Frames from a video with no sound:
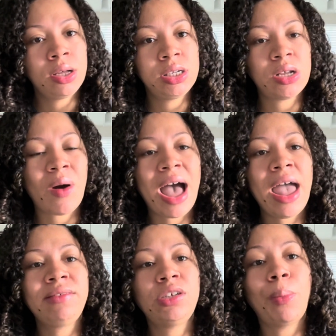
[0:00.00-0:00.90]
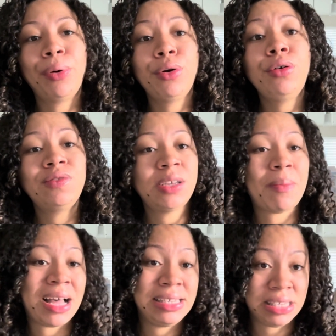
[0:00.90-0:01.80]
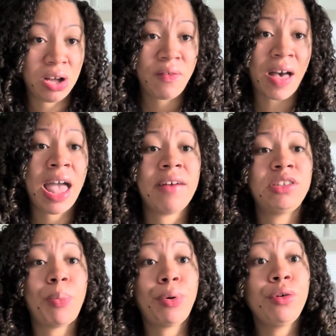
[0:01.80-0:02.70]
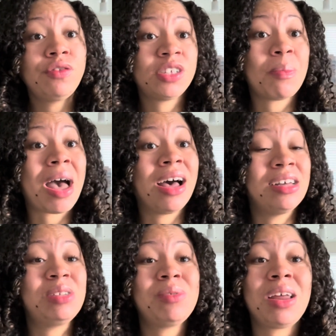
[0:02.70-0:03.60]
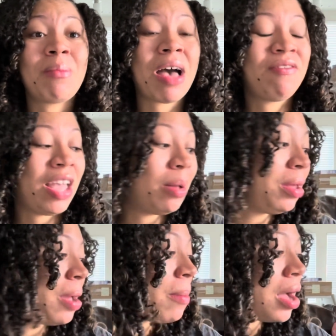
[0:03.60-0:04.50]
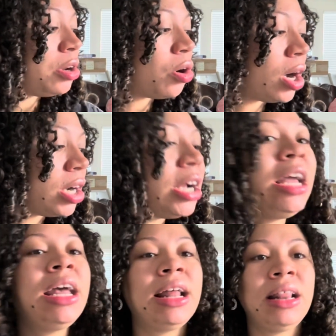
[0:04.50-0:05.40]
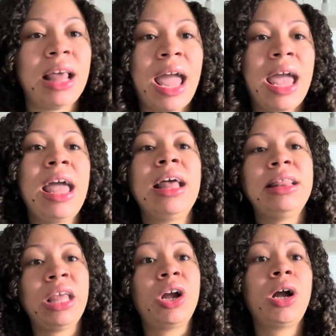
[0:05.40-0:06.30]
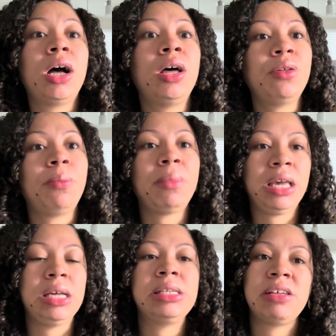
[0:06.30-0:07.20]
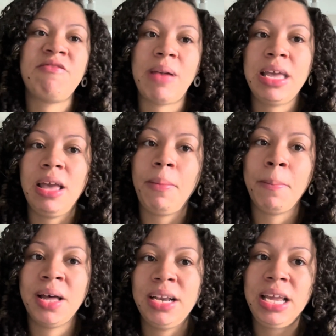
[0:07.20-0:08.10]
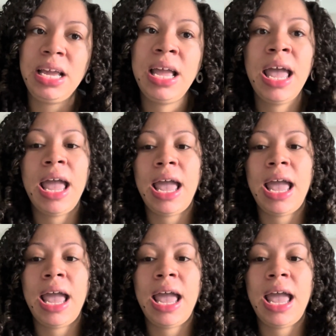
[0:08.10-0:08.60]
So I have to prove to myself, I have to prove to my husband and my family and my daughter that there are other means of making money,